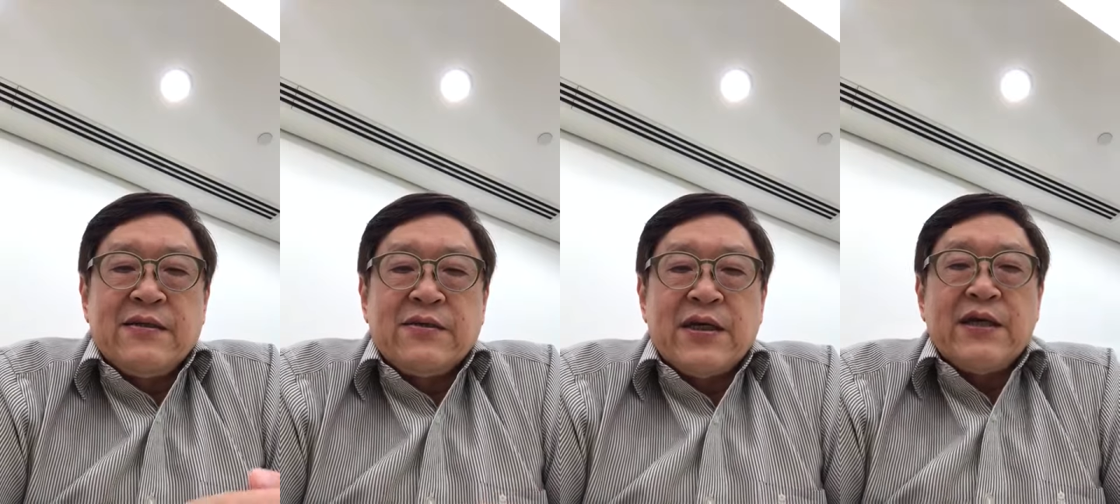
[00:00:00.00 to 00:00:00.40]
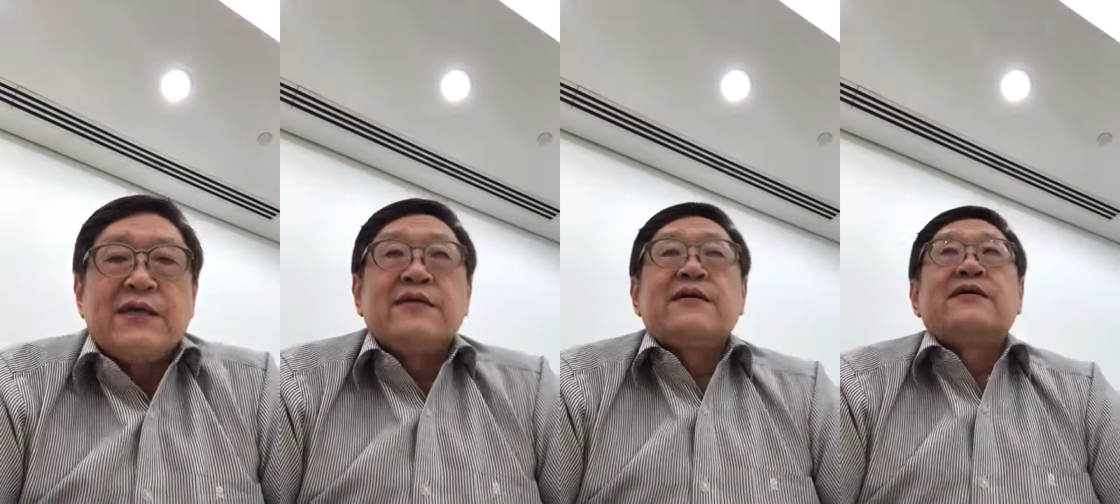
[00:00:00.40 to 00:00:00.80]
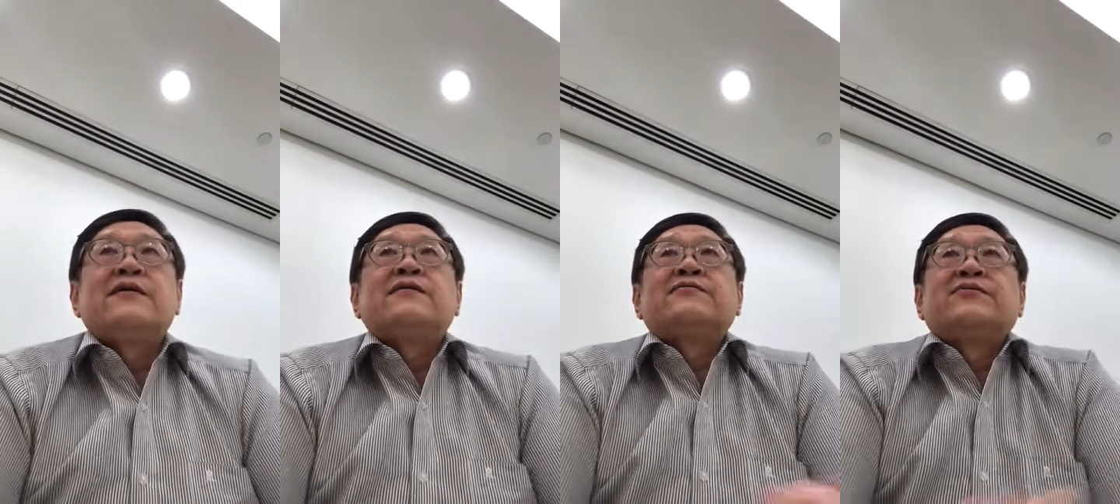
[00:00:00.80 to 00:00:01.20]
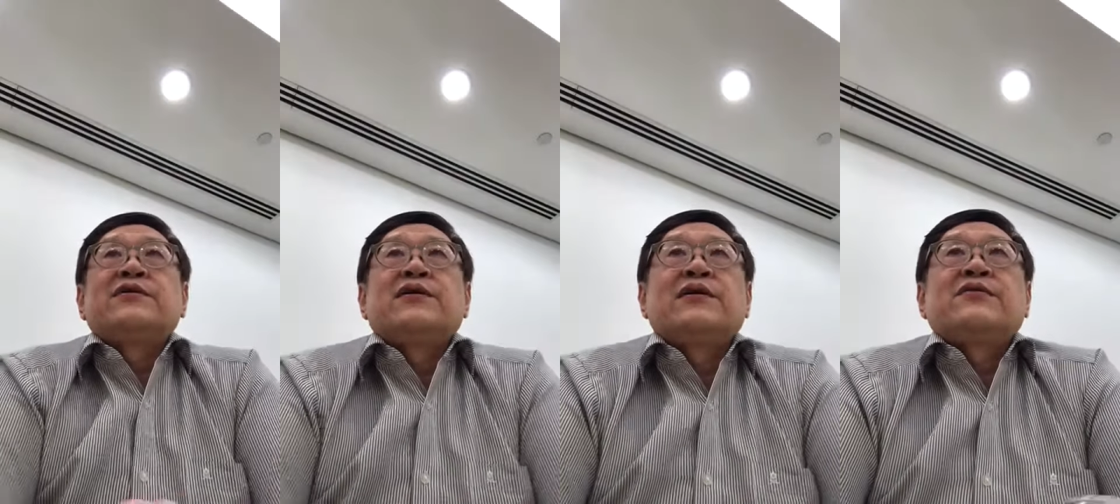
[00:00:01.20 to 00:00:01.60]
Okay, uh,
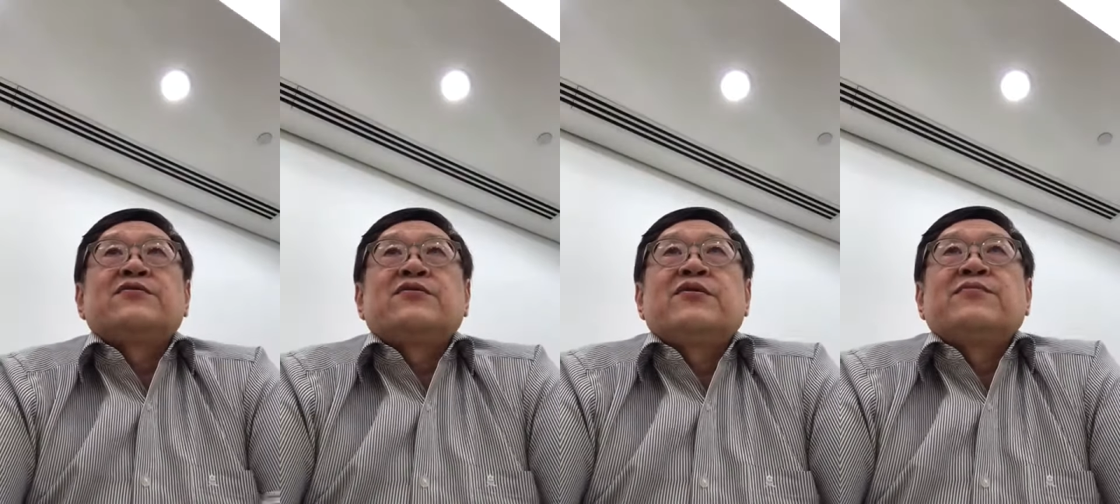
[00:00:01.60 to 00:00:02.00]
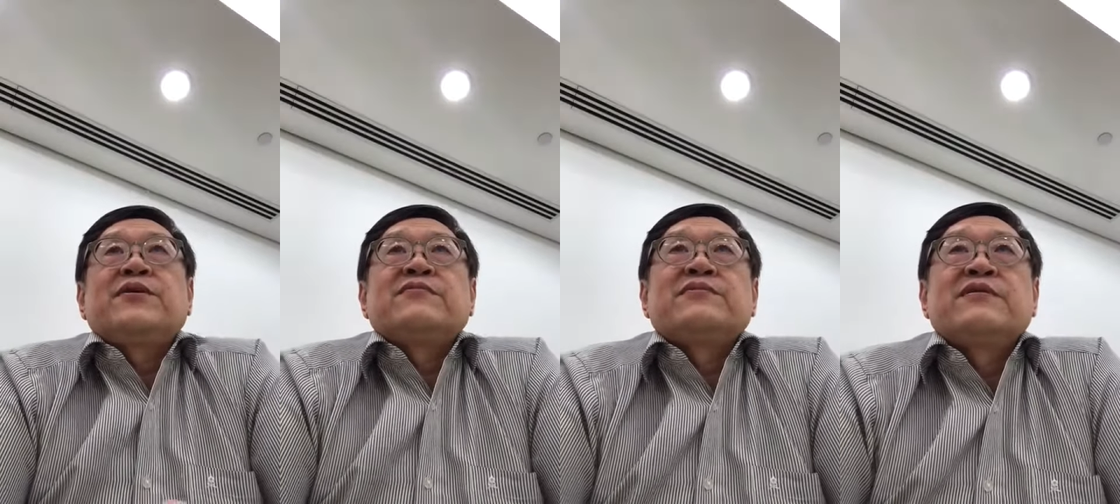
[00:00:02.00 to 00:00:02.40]
today I'd like to talk about